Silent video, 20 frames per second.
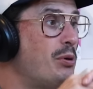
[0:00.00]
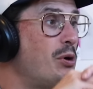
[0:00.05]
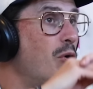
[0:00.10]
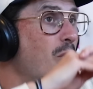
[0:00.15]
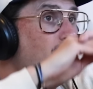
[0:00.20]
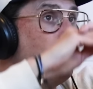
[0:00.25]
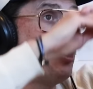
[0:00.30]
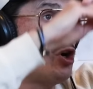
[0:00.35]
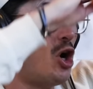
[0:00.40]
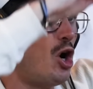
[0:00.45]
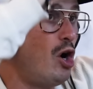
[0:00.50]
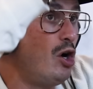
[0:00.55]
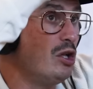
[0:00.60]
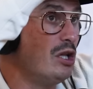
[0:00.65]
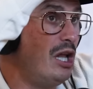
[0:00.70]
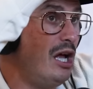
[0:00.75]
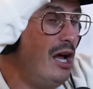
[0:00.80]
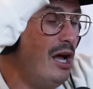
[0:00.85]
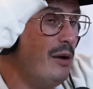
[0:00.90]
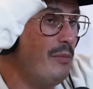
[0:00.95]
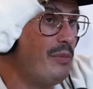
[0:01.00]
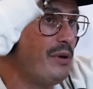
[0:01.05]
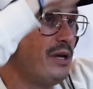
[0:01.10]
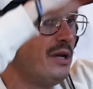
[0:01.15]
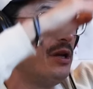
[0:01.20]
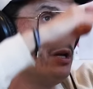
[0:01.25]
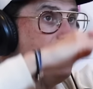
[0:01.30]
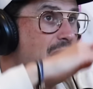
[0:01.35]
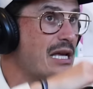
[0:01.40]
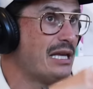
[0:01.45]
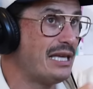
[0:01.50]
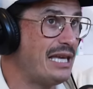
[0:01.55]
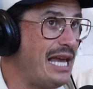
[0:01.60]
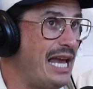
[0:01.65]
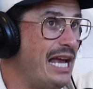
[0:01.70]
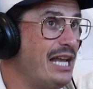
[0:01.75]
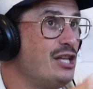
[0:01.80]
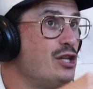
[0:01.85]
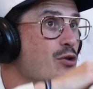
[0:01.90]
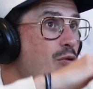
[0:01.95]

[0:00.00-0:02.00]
pull call up can